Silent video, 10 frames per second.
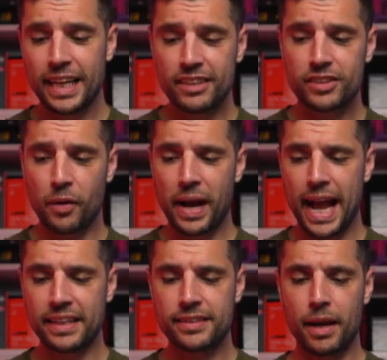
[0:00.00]
Let's go
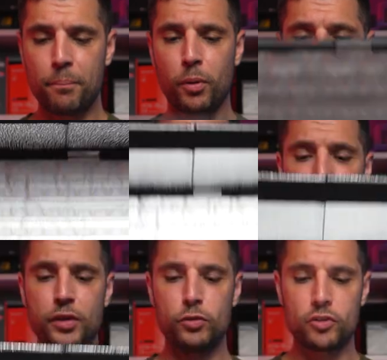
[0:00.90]
ahead and put the
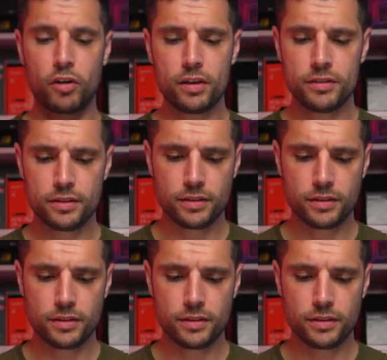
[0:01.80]
diffuser on.